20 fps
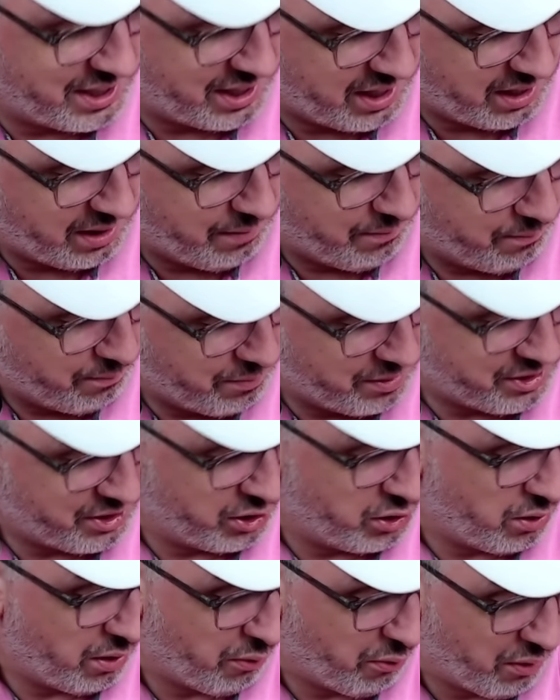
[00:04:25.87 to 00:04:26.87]
T,
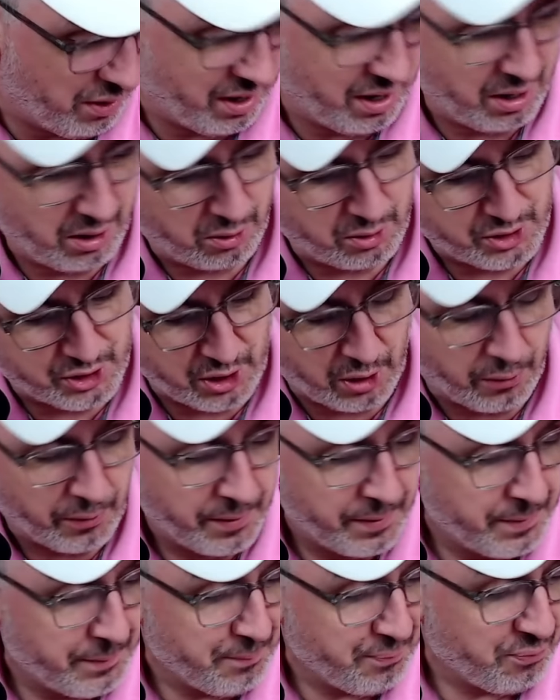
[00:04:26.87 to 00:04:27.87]
missed a unit there.
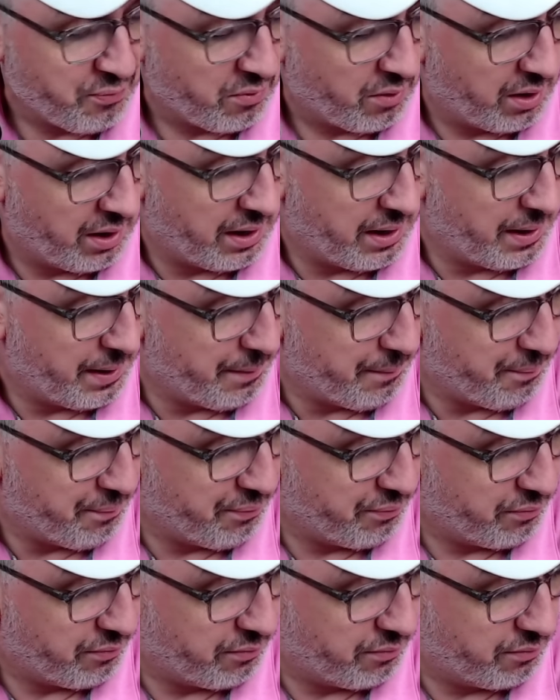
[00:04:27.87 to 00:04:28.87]
So
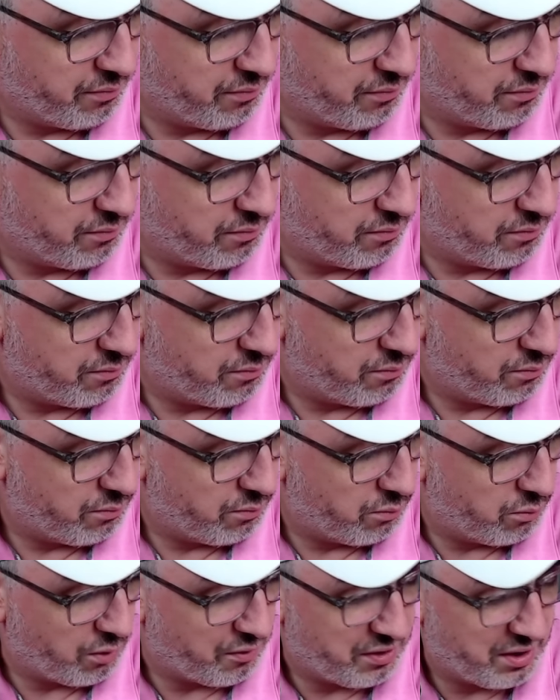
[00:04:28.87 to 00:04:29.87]
um,
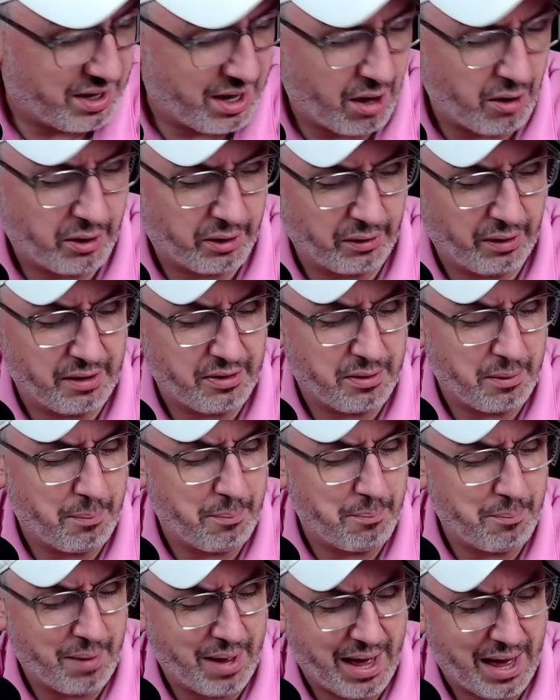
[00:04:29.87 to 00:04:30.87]
we'll have to calculate the
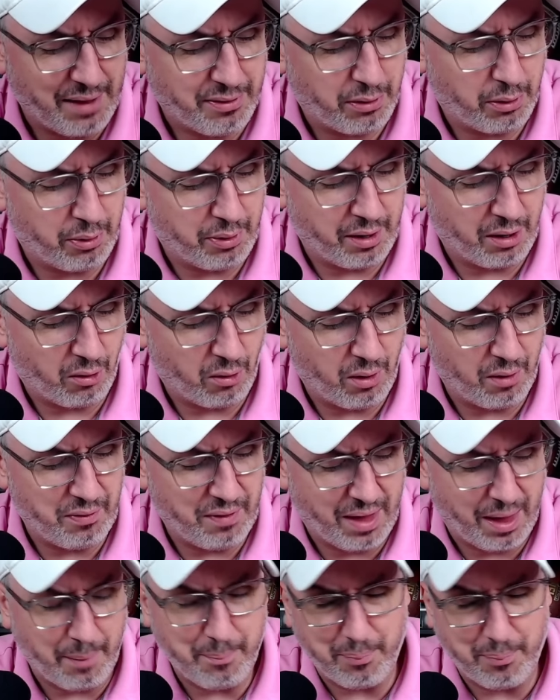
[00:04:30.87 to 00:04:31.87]
math there
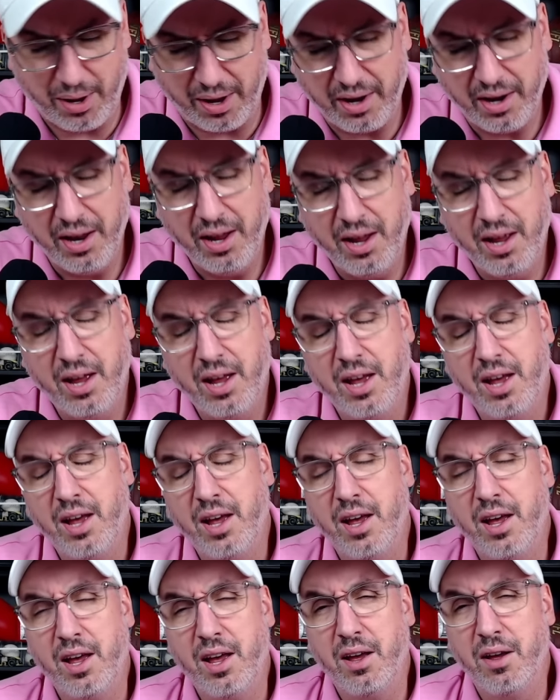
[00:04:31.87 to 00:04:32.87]
on that. But
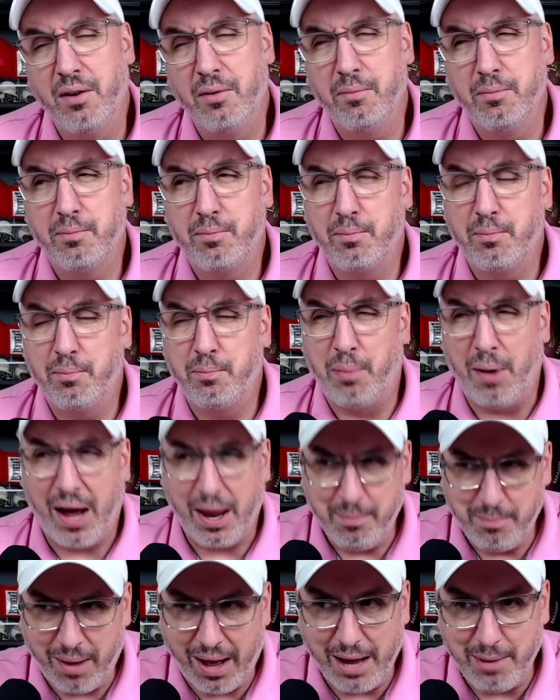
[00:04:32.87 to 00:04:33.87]

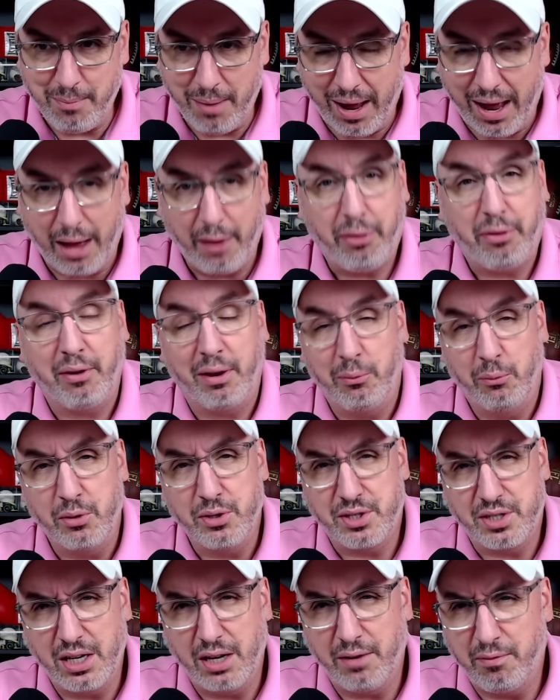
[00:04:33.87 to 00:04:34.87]
by my math, and
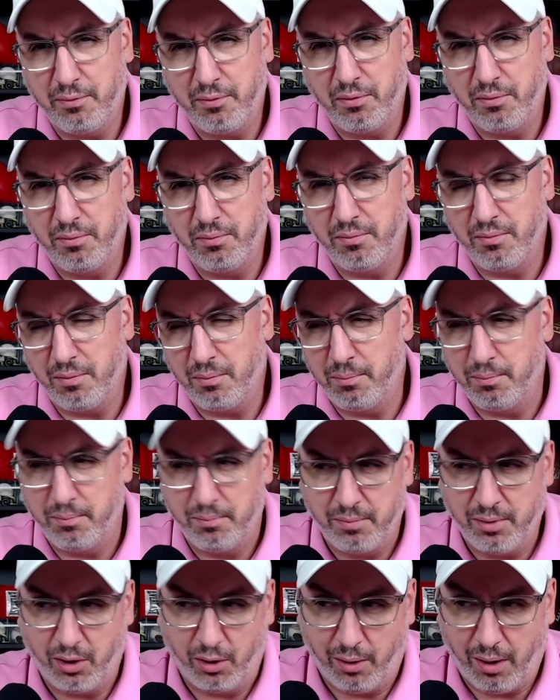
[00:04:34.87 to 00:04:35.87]
we'll see if,
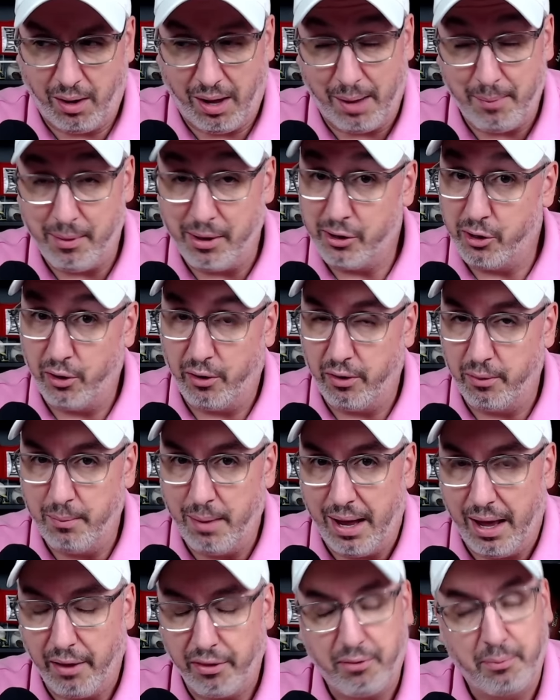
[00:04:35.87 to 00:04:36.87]
you know, I'm not good at the
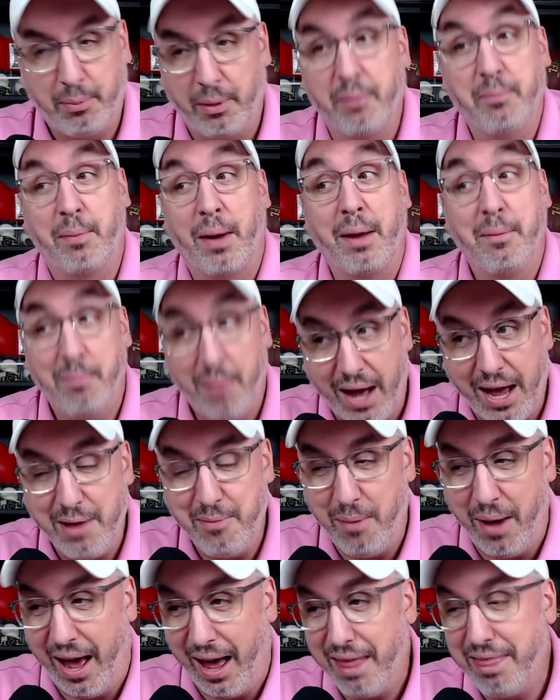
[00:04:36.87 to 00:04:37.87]
math, but by
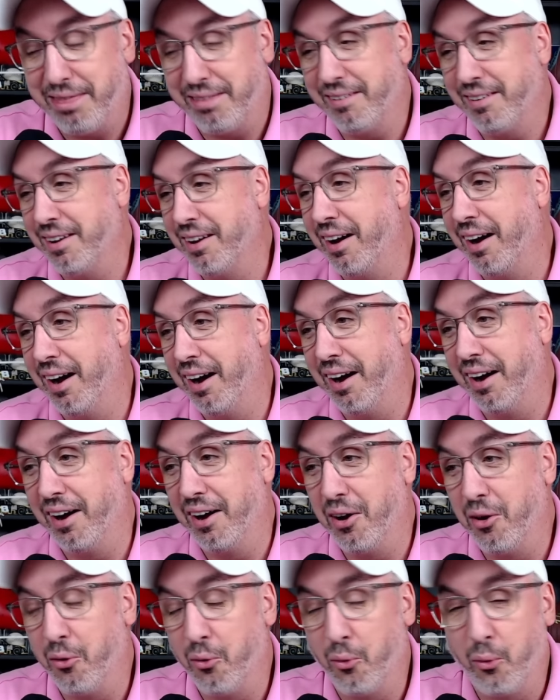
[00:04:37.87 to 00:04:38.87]
my math,
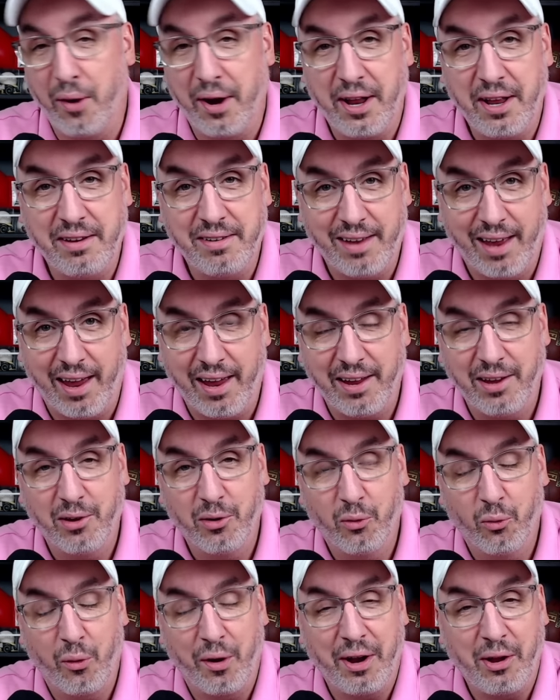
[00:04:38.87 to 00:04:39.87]
uh, winning
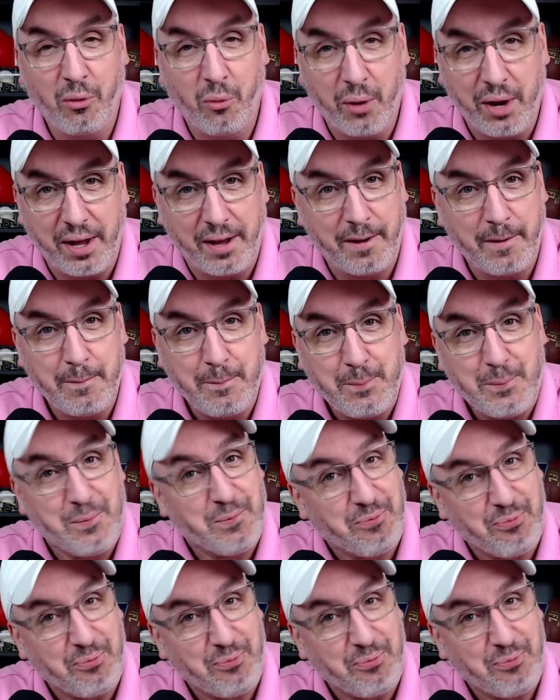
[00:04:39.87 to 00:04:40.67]
day, winning week.